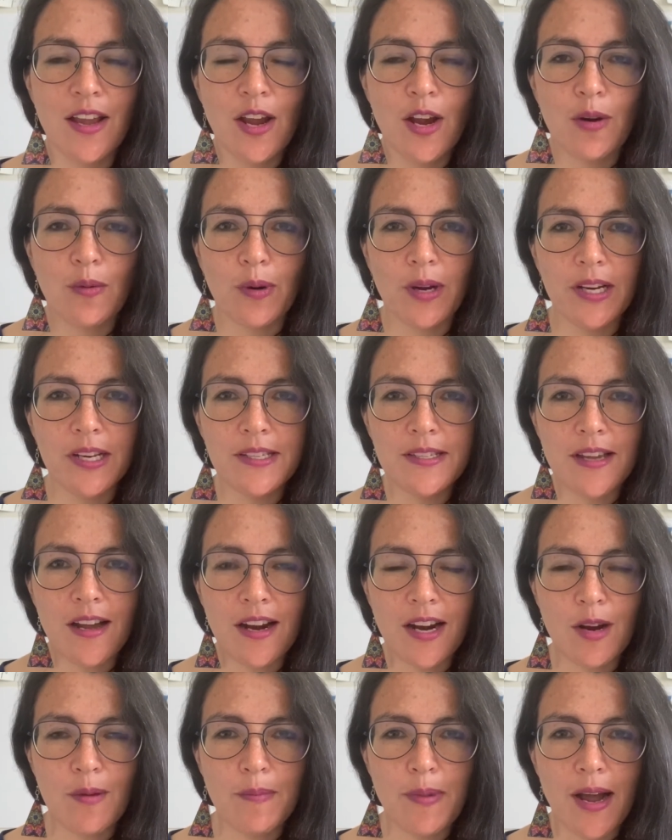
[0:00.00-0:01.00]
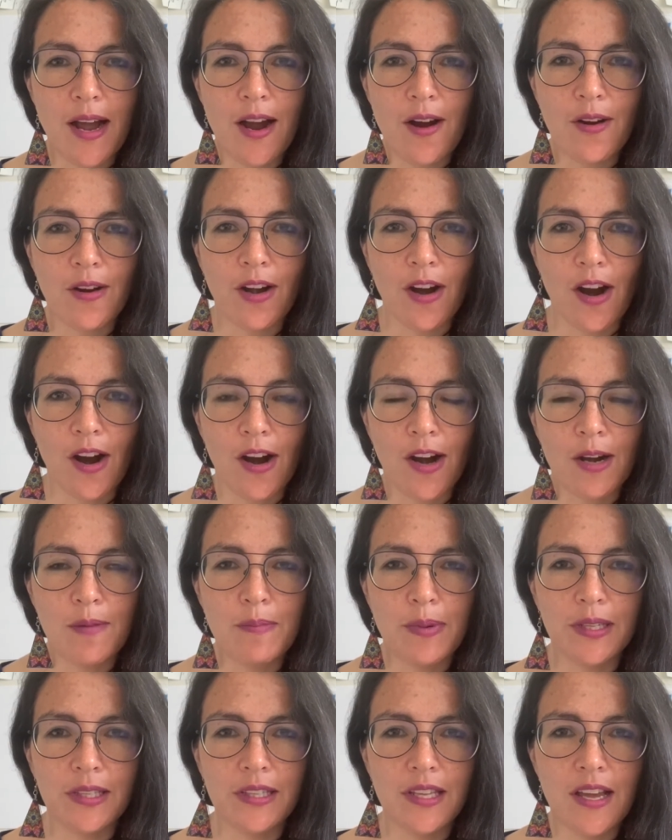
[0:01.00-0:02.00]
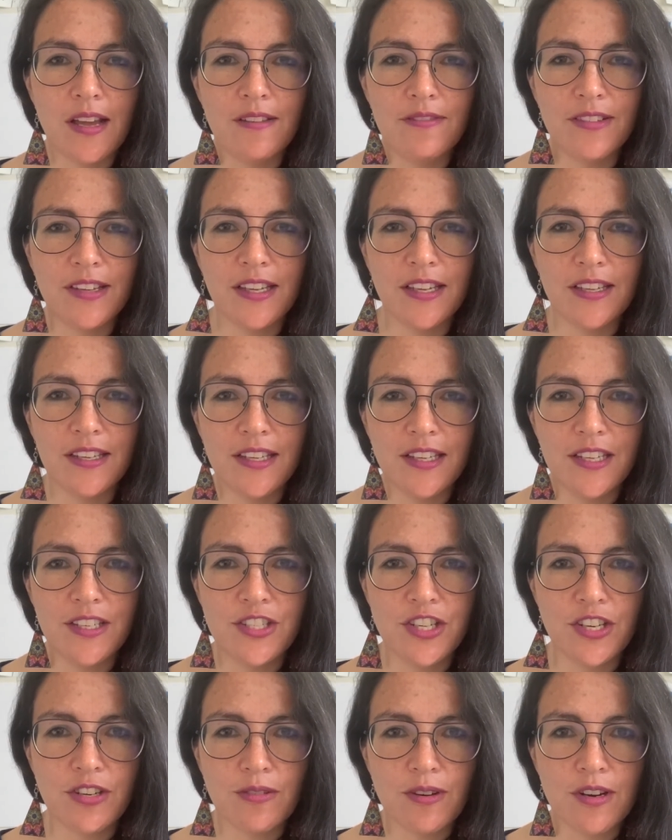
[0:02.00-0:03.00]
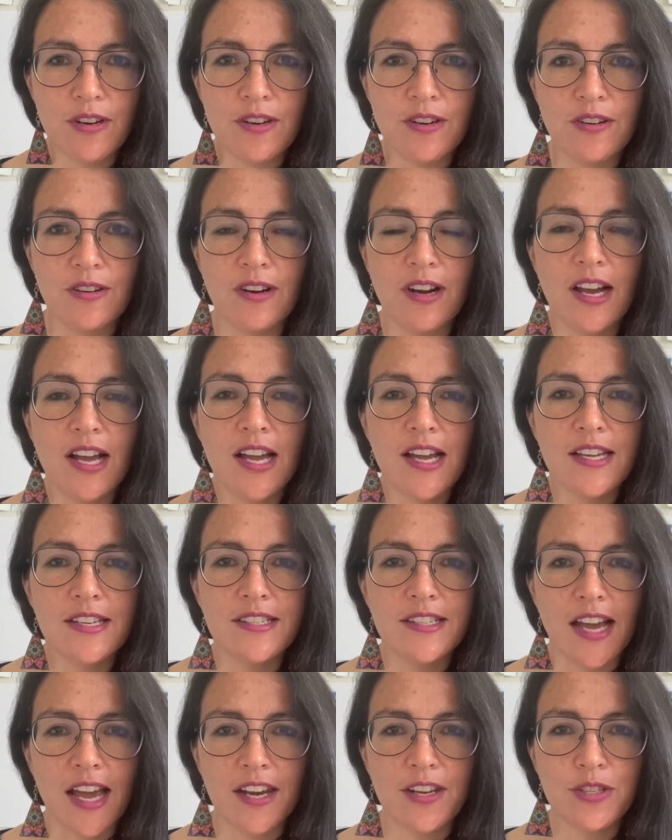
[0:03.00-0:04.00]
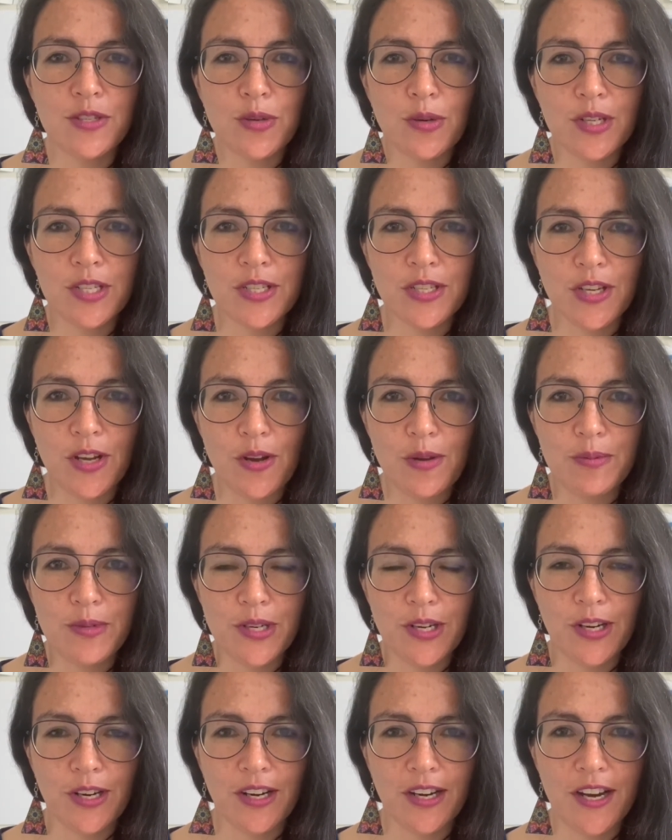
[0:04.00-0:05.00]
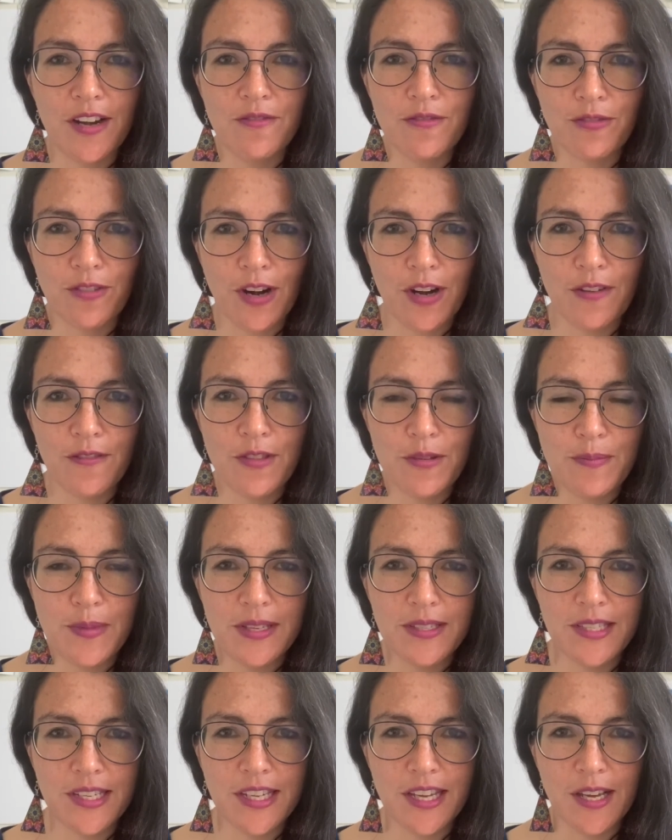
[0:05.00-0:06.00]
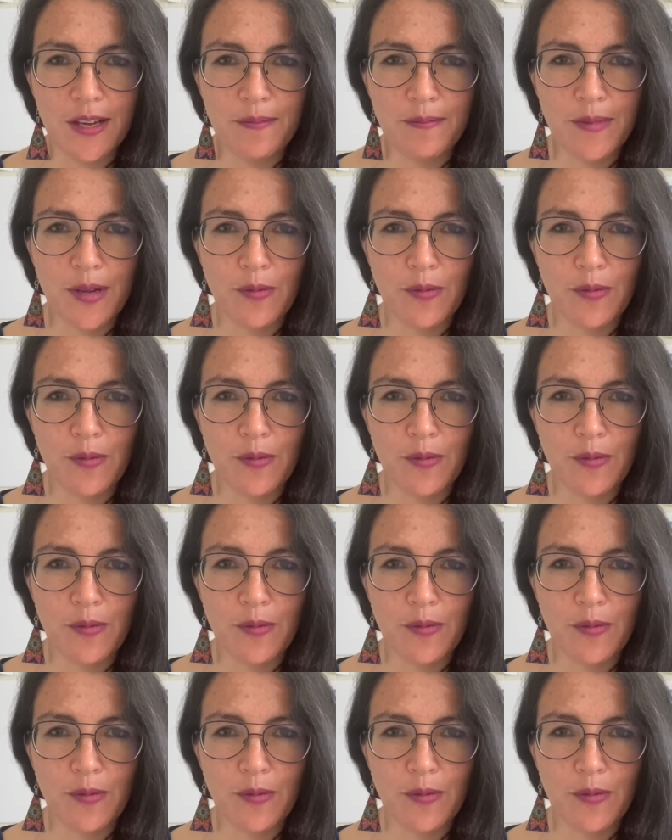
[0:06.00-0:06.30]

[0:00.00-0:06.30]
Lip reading: we're going to talk about our beloved Ichiro dinosaur sculpture in front of the museum,